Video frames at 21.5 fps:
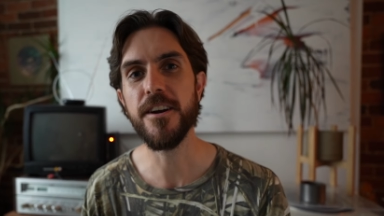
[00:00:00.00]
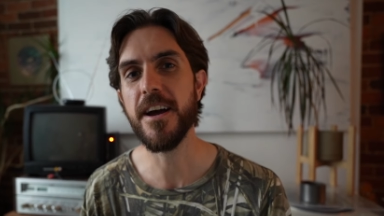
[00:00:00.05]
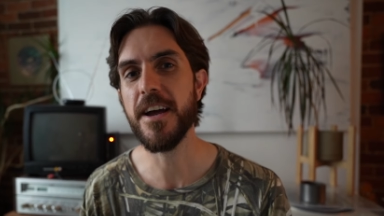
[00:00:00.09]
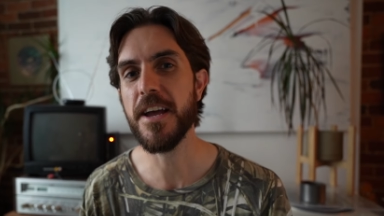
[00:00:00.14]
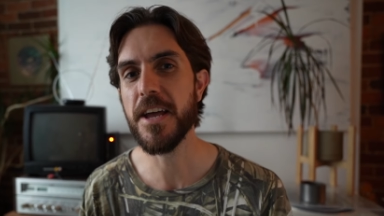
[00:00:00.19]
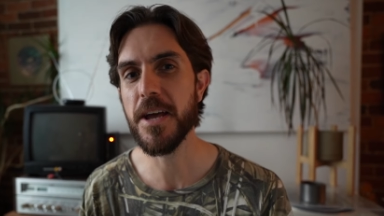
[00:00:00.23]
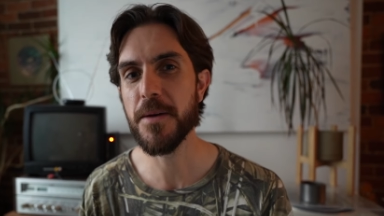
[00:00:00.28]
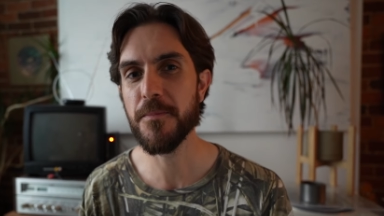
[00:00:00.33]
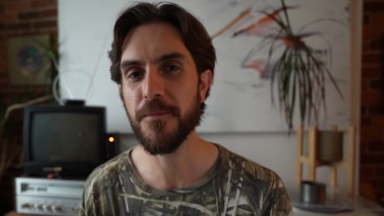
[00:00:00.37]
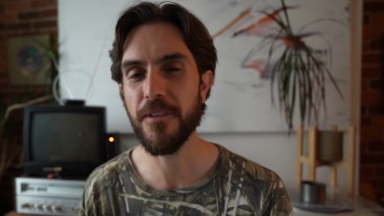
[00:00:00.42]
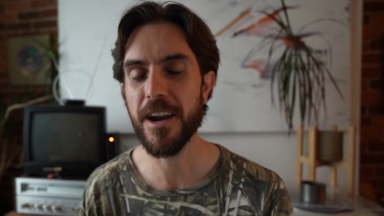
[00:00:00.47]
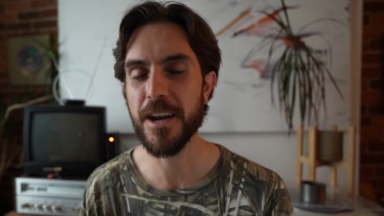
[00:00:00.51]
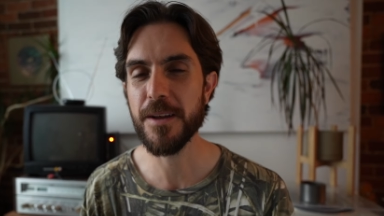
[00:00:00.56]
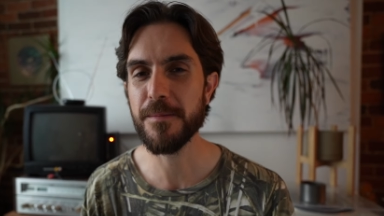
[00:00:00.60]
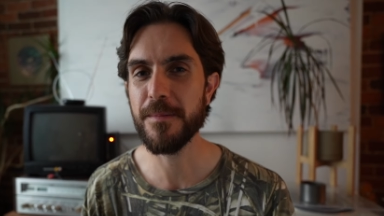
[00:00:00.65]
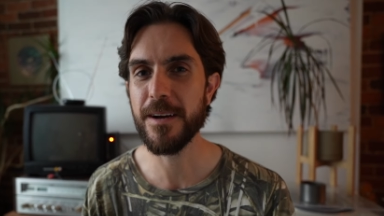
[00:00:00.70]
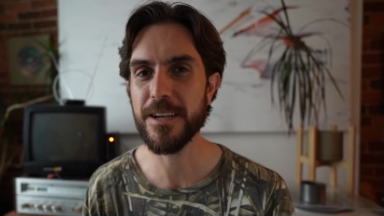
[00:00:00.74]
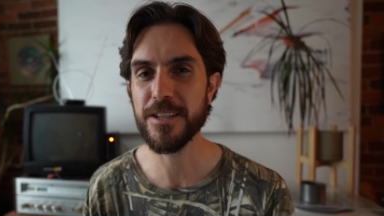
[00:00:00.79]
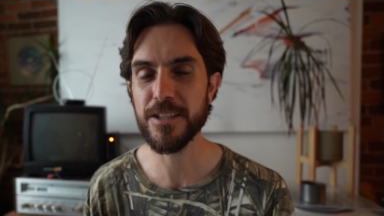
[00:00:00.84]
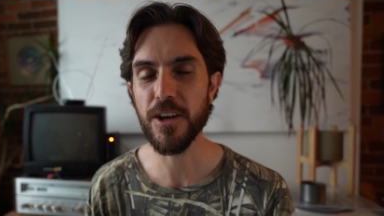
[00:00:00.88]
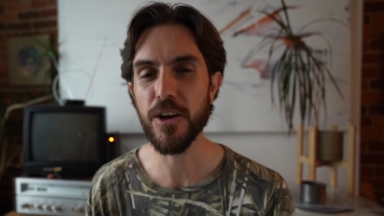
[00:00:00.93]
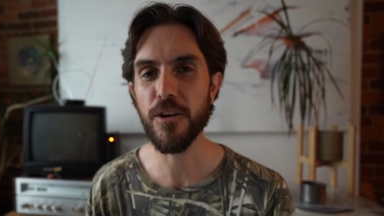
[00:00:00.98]
I am finding
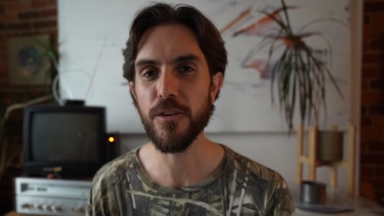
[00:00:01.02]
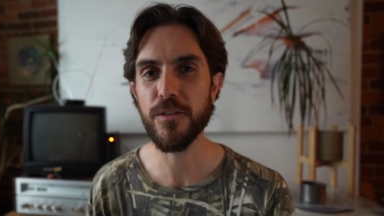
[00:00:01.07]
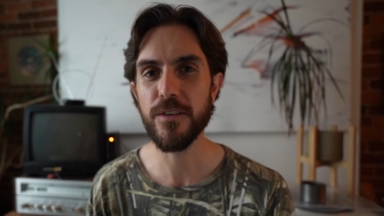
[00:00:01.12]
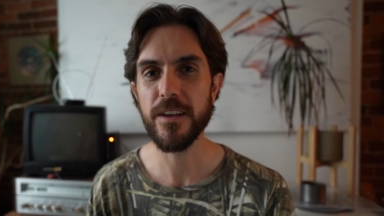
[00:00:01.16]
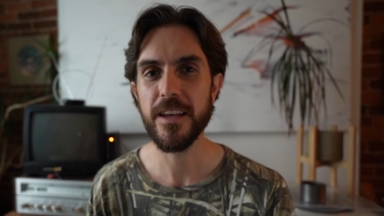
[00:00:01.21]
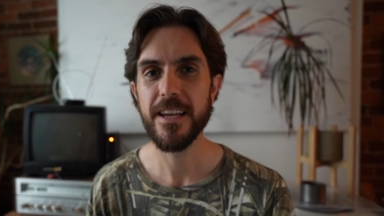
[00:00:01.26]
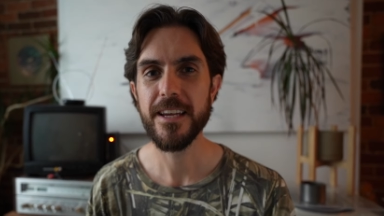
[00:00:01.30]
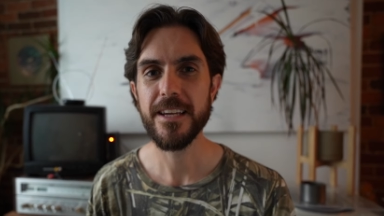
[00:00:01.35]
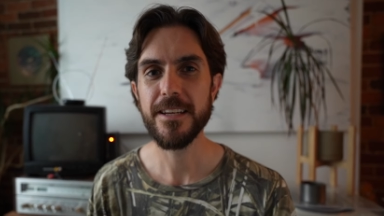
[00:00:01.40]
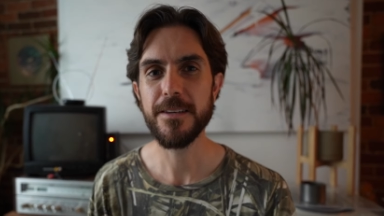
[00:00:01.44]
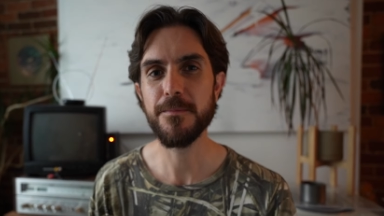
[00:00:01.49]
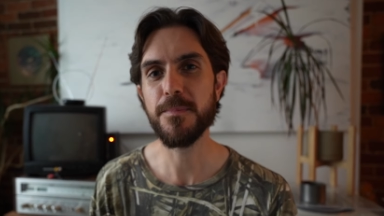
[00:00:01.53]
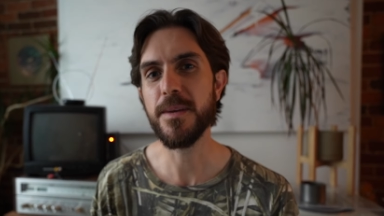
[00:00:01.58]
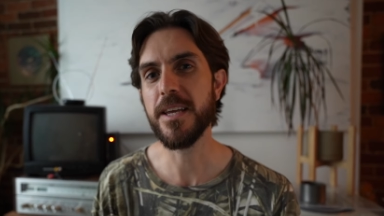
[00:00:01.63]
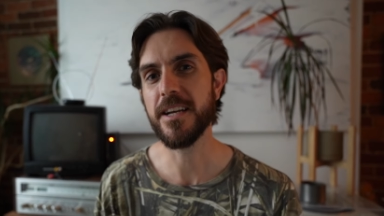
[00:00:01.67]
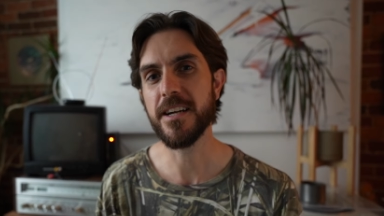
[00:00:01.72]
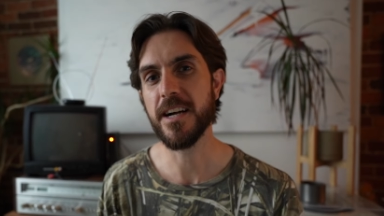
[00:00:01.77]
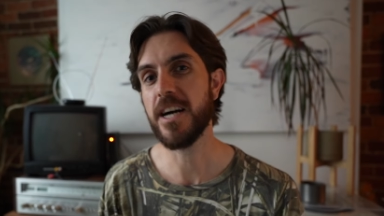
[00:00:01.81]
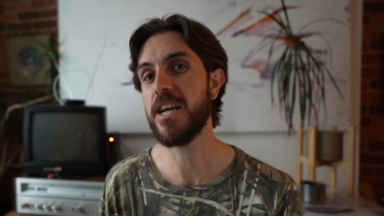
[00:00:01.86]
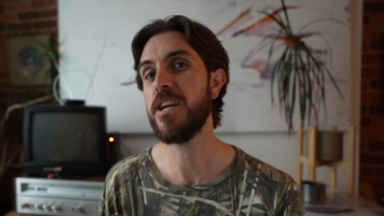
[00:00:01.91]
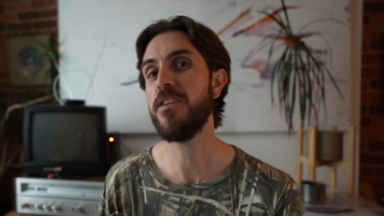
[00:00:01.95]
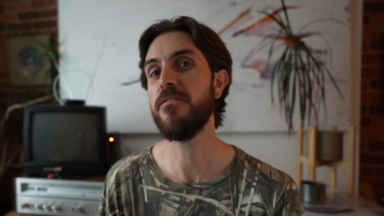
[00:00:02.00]
myself being
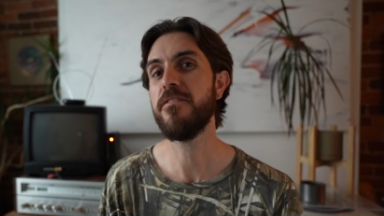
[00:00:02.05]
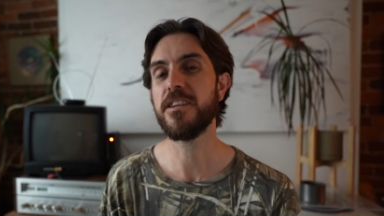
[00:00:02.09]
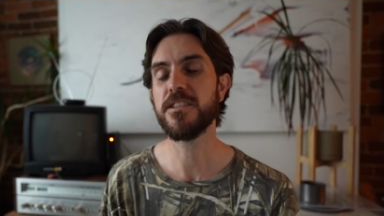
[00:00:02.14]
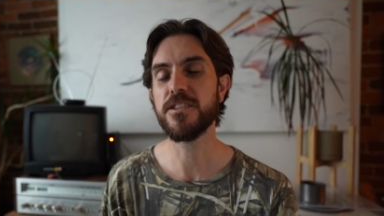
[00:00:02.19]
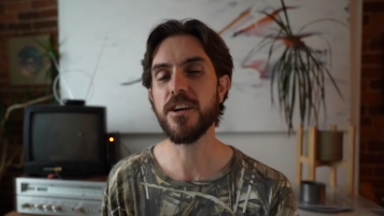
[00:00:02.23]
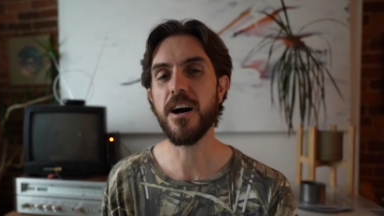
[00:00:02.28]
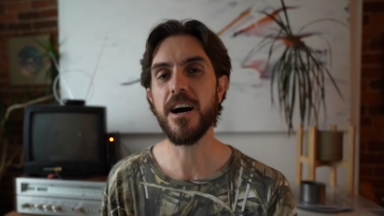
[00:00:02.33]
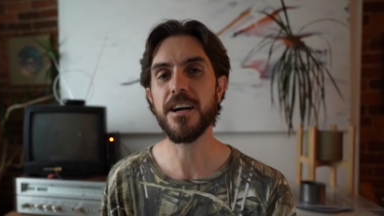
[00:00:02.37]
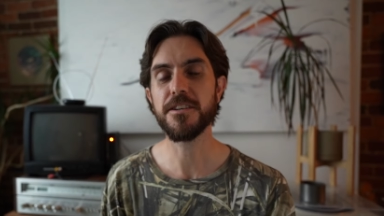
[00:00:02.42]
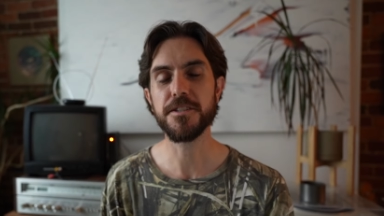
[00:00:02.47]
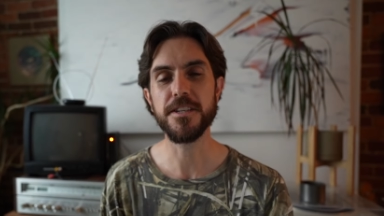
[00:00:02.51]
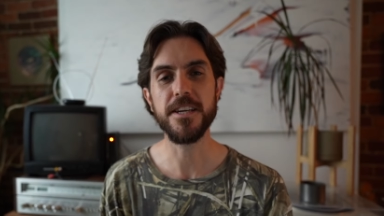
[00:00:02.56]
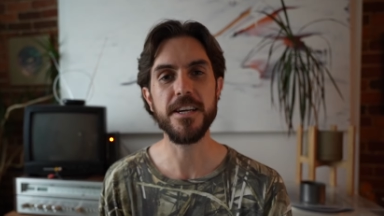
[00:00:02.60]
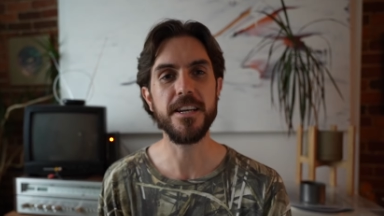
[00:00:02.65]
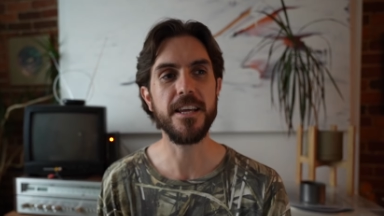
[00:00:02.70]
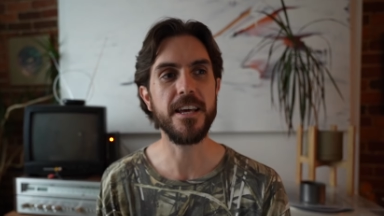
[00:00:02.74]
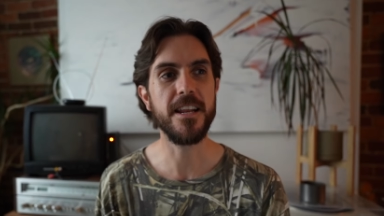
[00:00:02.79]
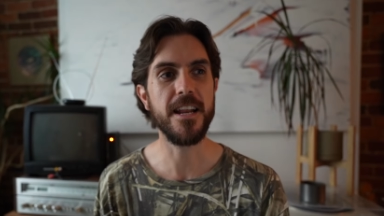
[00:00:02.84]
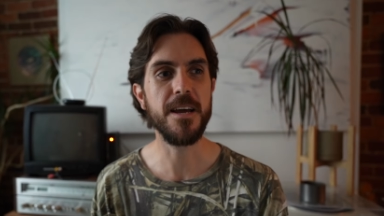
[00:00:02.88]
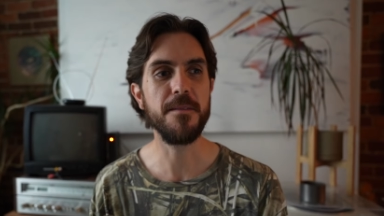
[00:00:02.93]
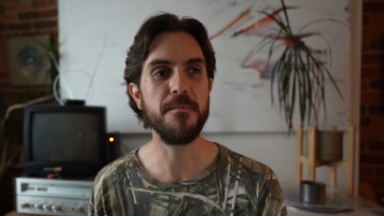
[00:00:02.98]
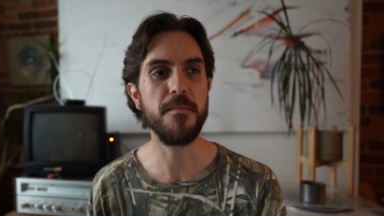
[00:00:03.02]
kind of exhausted
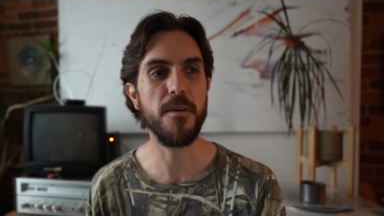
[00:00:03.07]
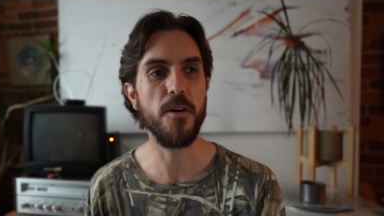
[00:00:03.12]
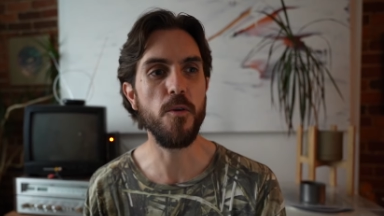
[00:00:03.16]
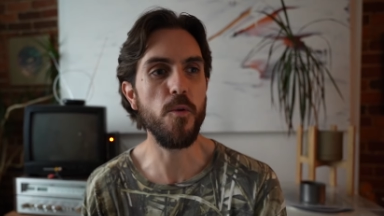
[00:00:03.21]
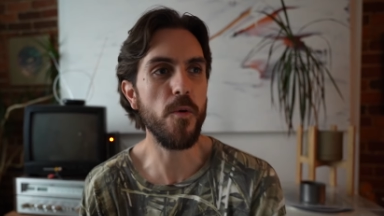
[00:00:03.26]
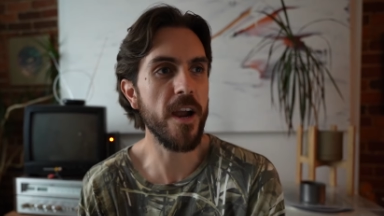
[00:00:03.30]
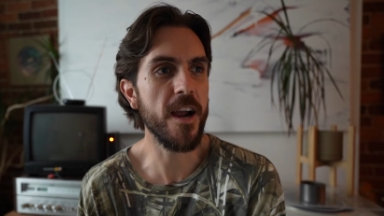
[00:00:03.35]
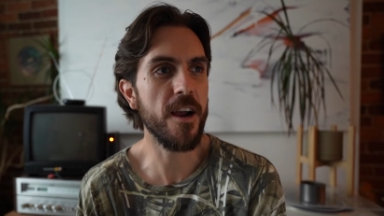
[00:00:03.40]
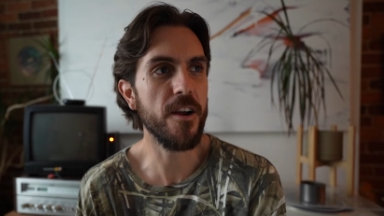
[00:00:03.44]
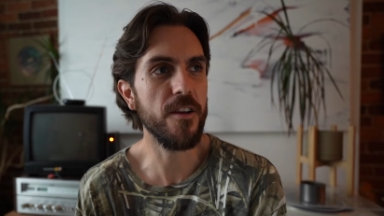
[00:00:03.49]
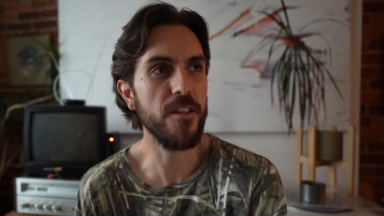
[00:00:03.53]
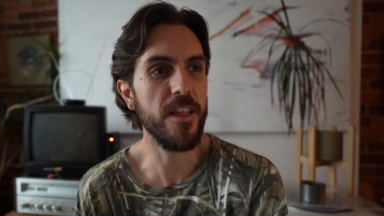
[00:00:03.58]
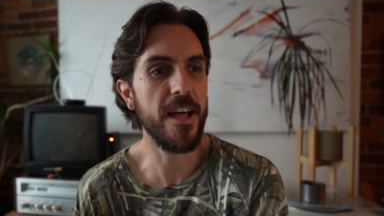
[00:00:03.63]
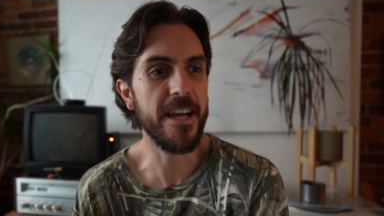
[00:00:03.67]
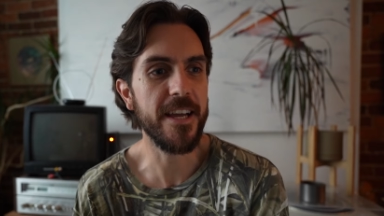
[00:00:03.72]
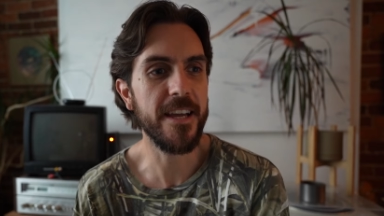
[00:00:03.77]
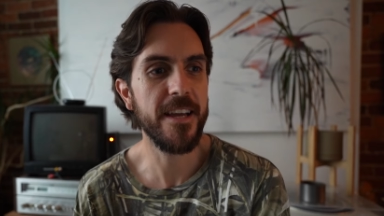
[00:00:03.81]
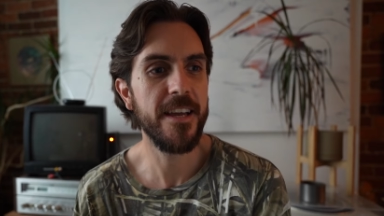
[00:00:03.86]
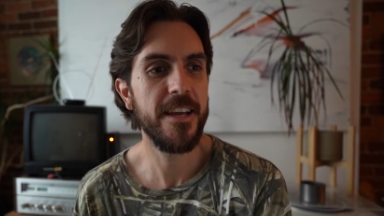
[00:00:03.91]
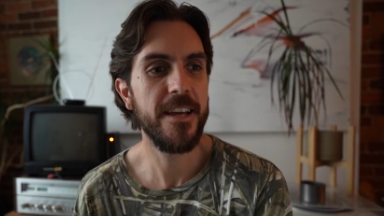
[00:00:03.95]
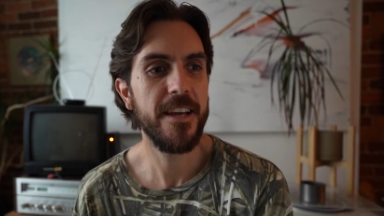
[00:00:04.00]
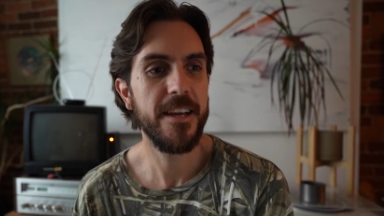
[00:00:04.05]
and I'm aware like